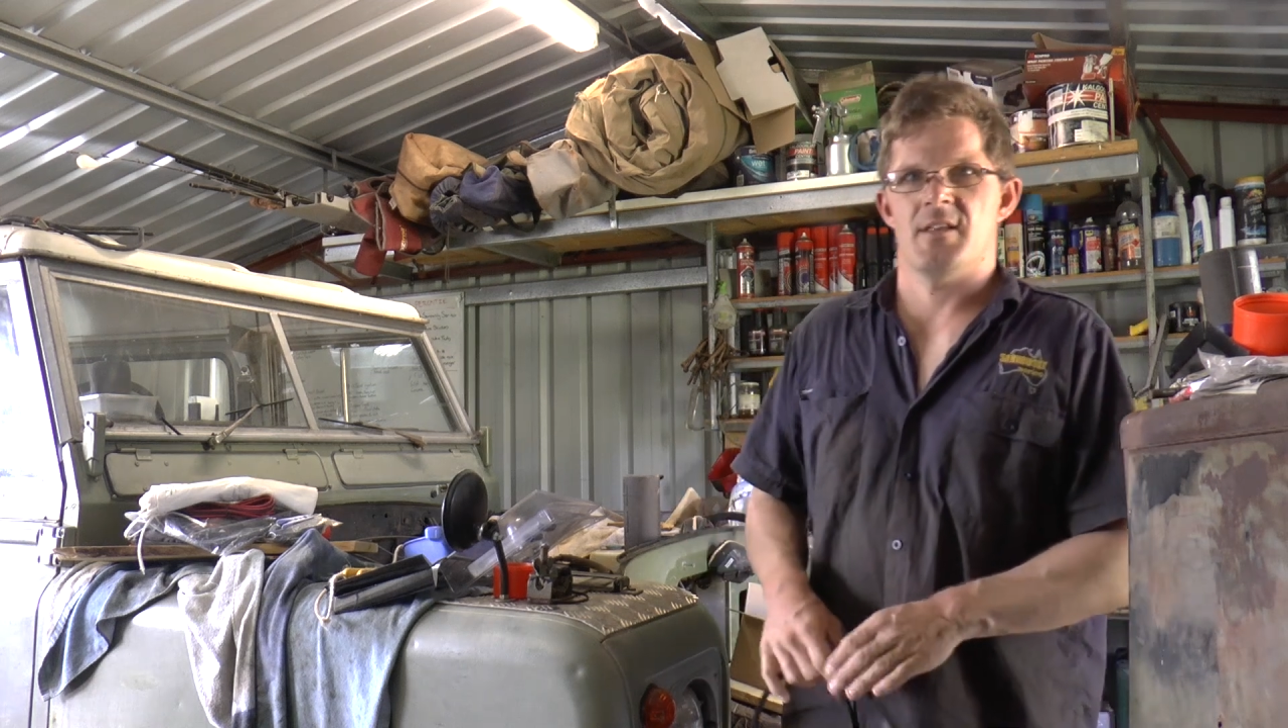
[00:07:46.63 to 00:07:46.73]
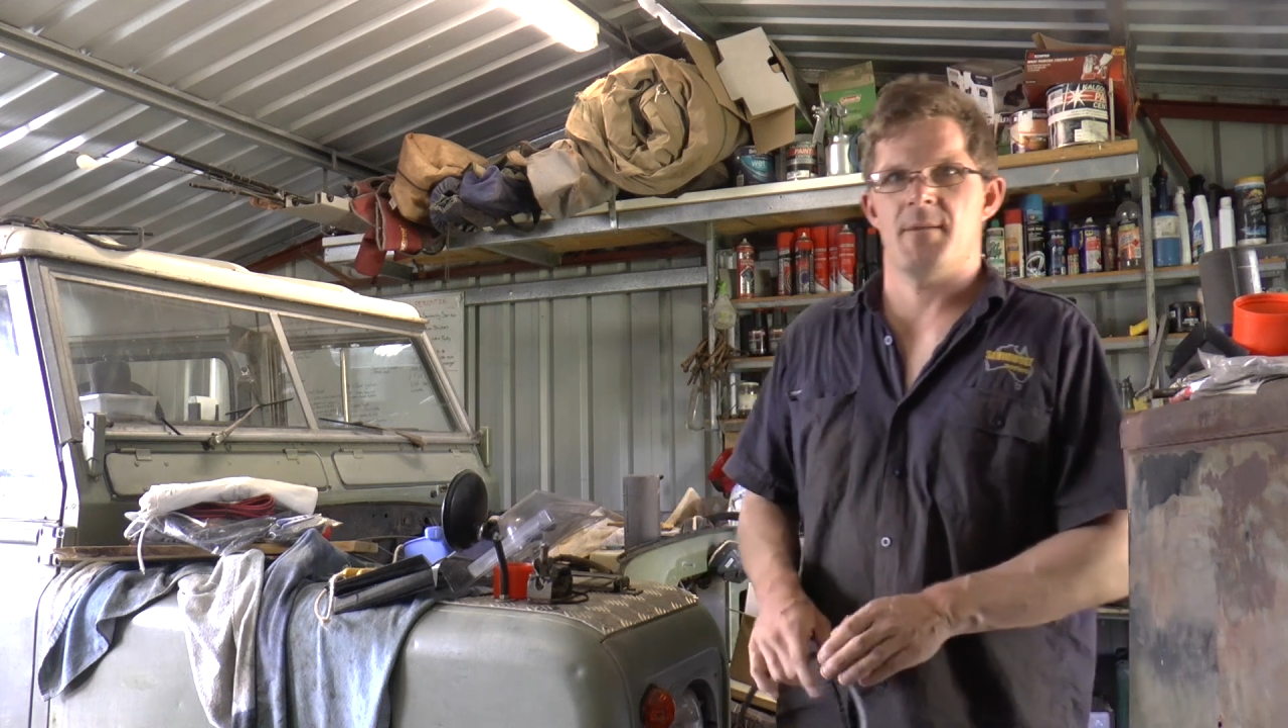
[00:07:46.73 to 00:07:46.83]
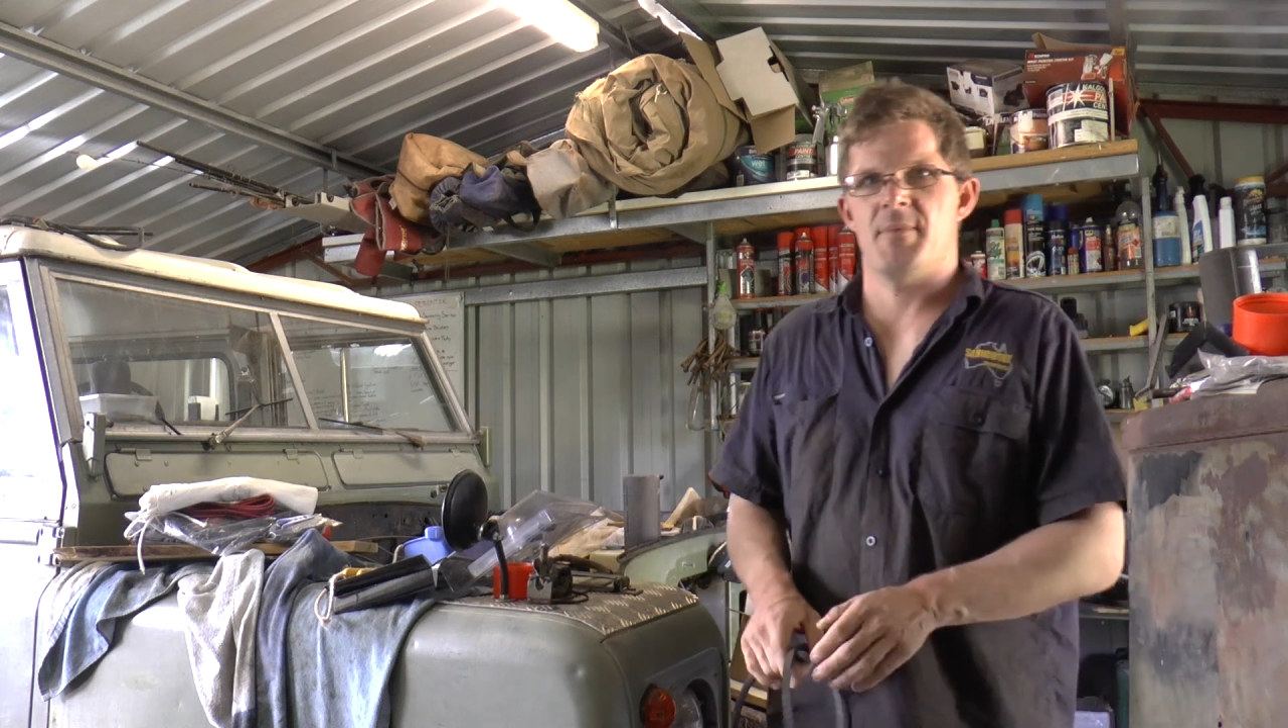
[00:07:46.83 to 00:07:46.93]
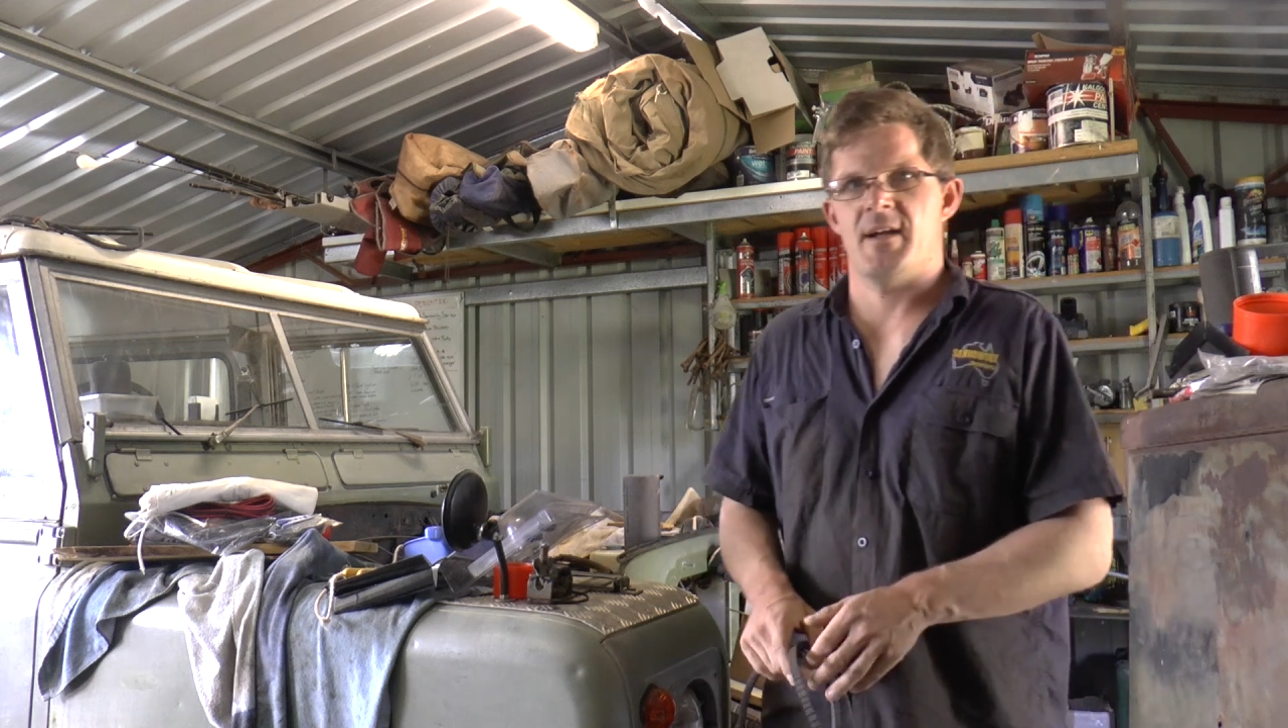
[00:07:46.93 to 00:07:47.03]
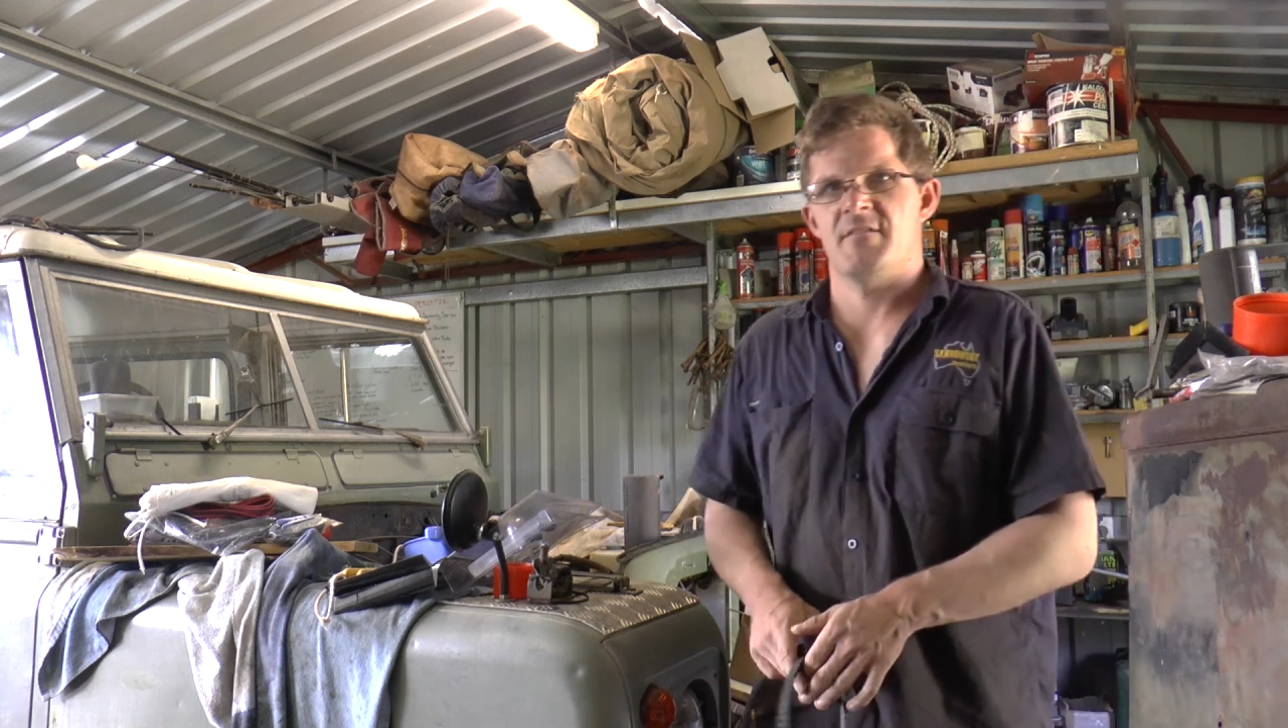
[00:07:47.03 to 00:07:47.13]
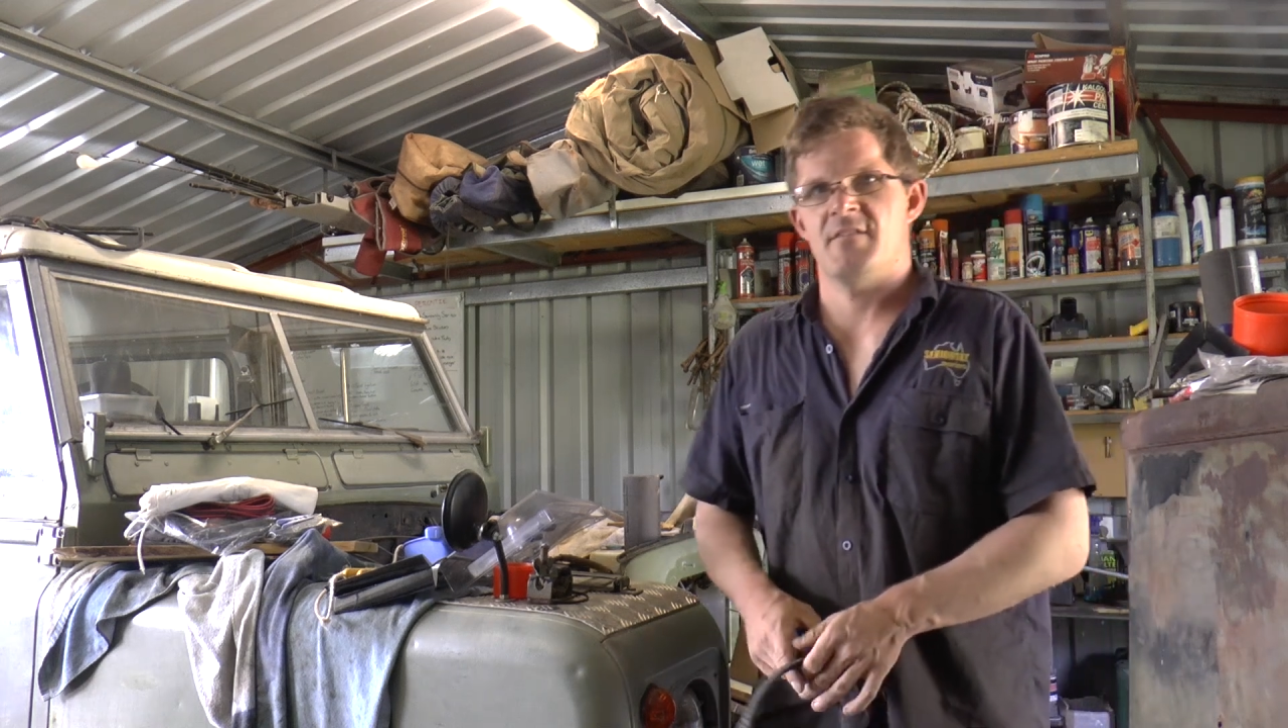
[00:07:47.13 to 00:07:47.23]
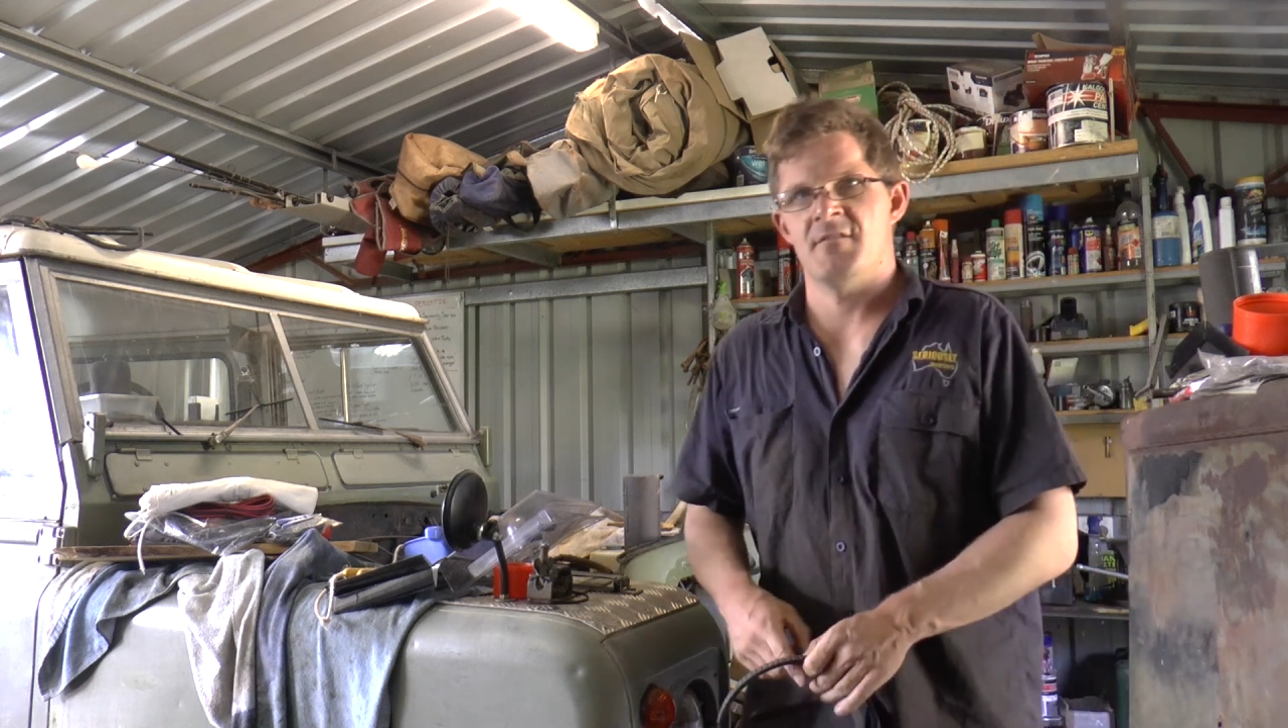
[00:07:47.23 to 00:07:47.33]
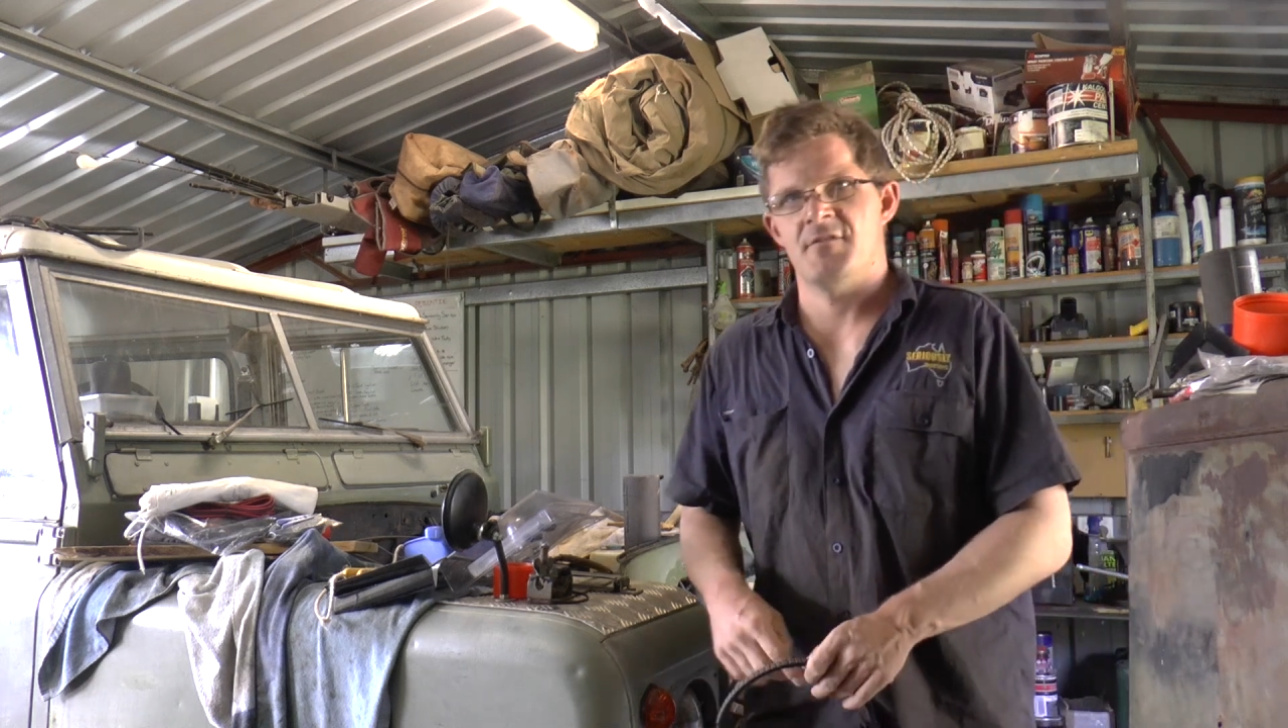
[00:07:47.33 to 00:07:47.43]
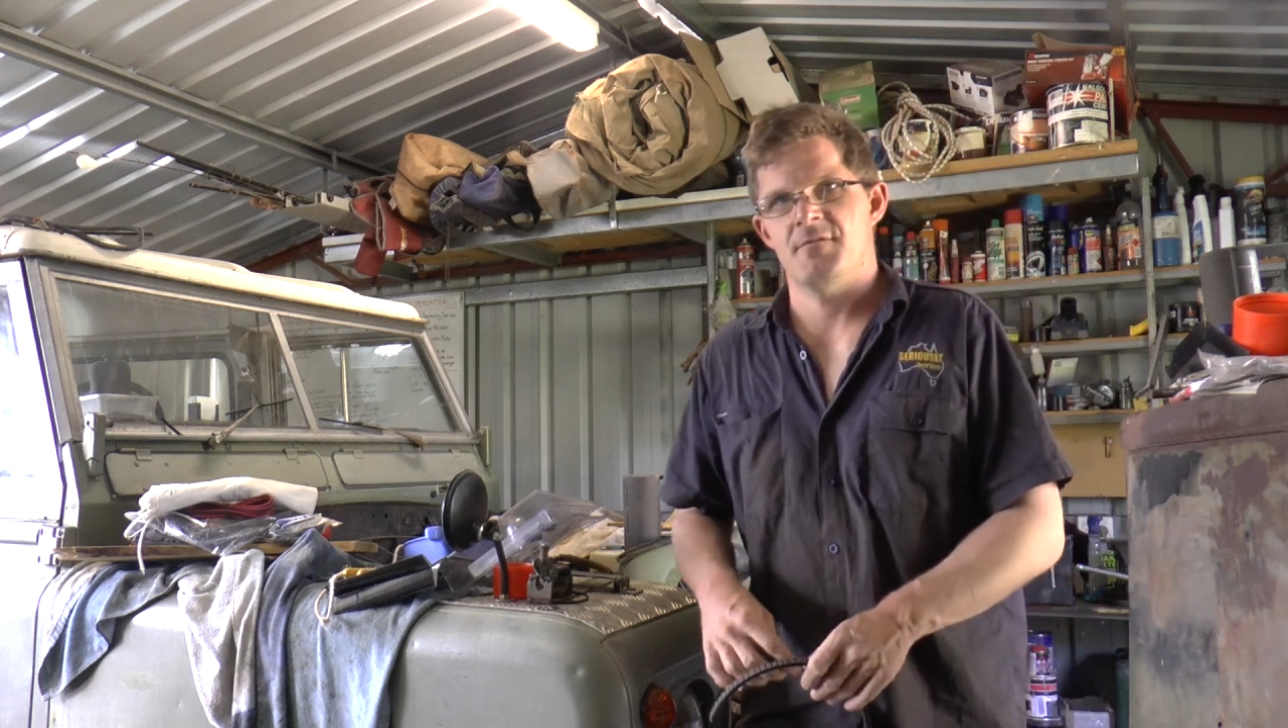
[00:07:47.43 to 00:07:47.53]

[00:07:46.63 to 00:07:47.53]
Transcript: that bad, Geoff.